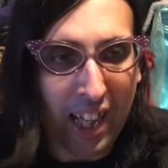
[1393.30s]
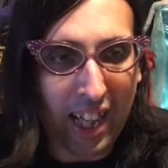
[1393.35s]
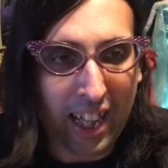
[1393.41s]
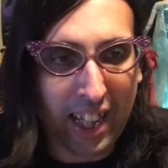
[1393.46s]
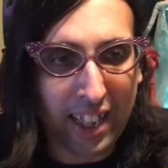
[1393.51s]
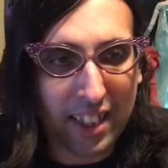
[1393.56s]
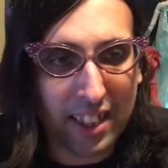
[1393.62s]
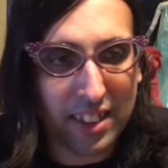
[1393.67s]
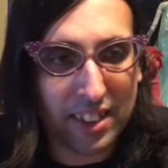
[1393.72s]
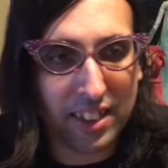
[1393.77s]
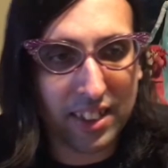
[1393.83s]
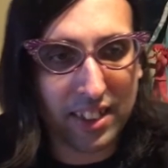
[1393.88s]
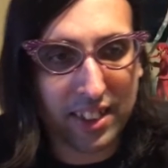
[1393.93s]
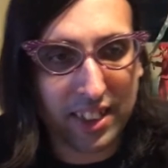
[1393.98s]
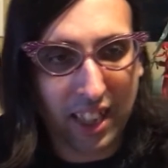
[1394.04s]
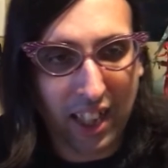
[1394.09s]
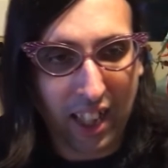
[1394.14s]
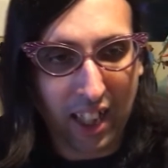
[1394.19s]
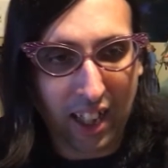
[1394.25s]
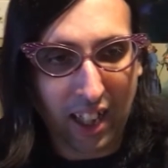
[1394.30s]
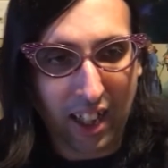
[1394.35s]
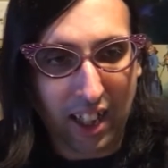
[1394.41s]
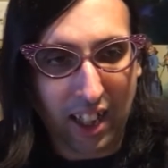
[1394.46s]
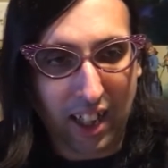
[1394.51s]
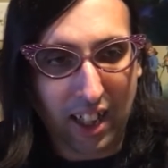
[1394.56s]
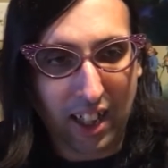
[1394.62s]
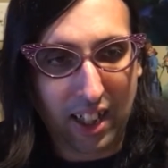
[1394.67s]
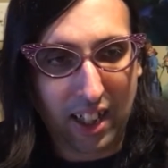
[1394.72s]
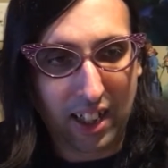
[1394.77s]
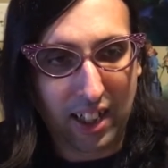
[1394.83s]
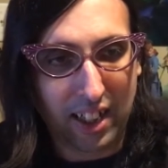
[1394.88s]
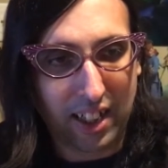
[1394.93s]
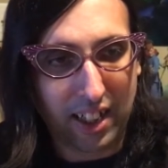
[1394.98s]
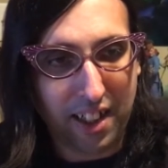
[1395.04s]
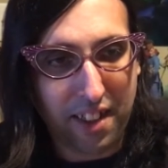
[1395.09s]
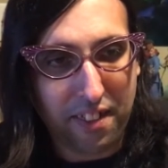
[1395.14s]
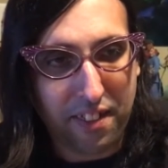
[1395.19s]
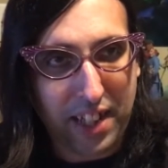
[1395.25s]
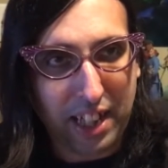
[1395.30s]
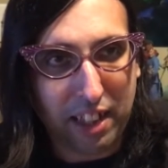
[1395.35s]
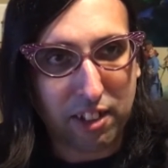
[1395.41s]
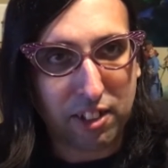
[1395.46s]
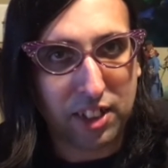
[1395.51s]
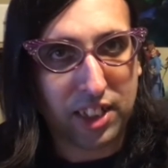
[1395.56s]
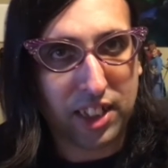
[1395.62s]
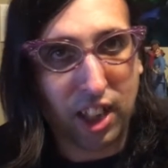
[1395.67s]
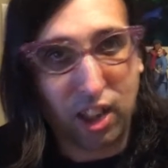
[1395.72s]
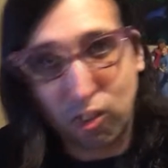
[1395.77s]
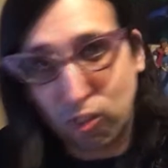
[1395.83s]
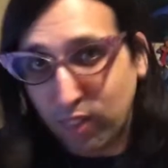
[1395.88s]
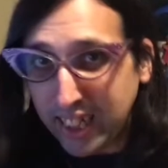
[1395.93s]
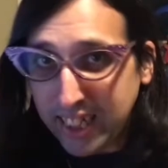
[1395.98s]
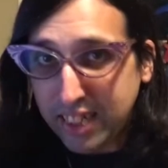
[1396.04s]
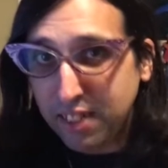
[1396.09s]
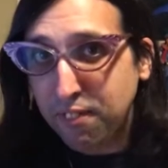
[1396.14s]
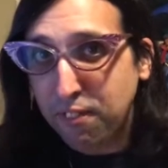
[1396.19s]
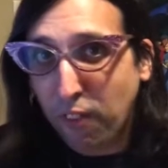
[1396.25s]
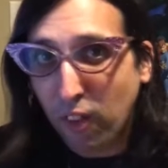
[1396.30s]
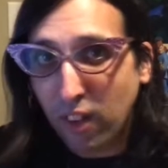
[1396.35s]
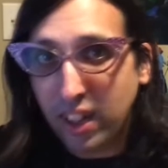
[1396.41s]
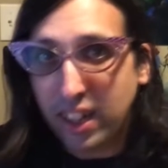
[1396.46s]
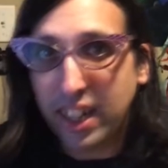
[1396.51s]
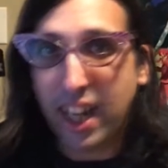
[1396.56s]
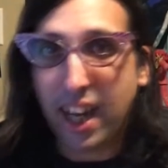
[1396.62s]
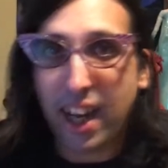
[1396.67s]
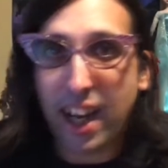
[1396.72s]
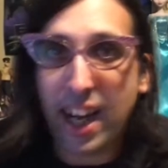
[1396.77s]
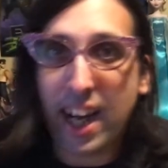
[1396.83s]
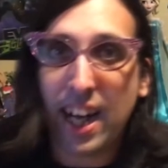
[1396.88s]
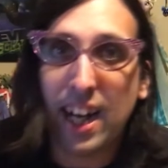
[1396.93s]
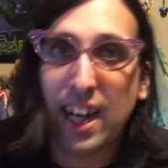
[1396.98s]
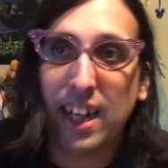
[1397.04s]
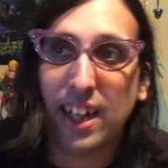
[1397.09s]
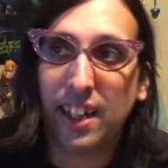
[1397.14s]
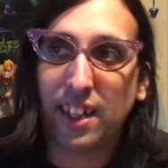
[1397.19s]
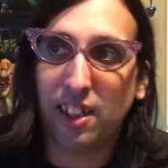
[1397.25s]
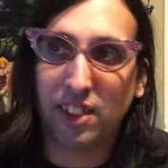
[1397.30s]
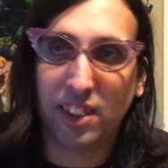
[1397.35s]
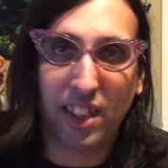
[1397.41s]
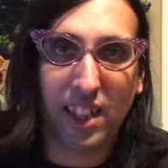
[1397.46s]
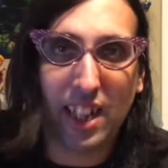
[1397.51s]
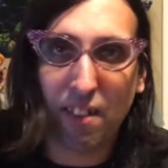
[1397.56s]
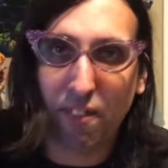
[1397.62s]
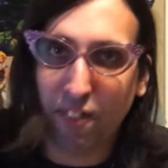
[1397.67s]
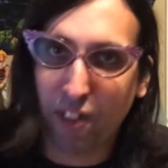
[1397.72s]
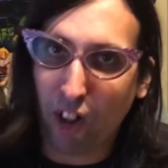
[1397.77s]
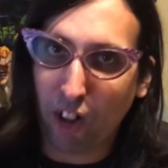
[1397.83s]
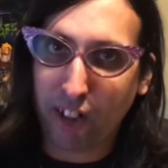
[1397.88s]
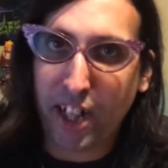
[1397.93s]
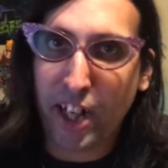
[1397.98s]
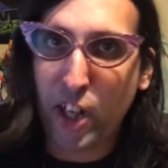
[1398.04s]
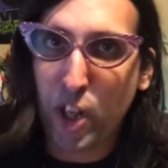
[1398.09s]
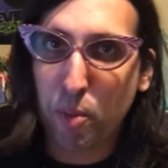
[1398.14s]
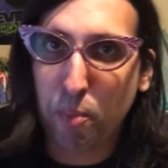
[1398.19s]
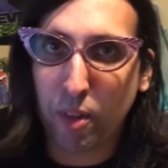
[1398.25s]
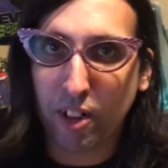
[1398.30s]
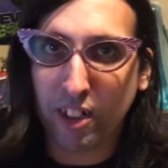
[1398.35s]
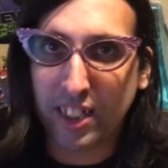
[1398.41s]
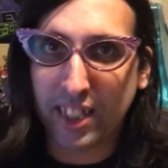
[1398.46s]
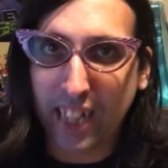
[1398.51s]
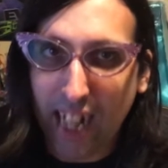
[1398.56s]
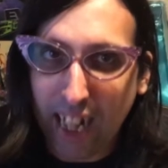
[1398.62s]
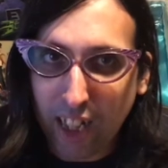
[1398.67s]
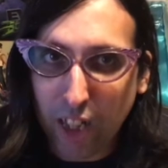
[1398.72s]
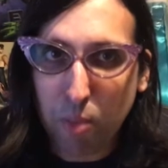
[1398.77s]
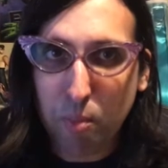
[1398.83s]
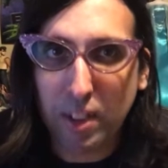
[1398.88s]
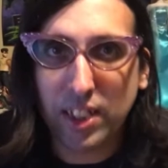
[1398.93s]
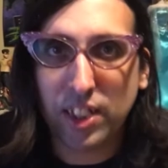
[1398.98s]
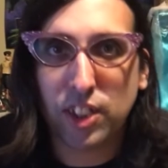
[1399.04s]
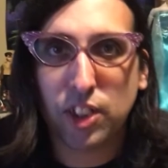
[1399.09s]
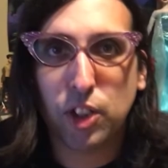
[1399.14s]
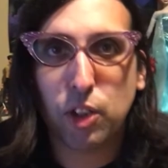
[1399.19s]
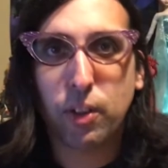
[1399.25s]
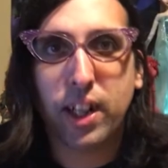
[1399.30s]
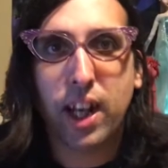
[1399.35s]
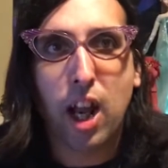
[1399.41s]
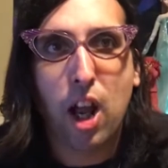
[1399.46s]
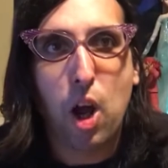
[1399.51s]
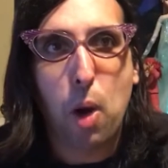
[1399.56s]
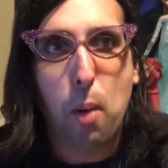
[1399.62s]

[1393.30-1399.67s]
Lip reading: And there's a reason for it, and there's a lot of dark humorous elements to it.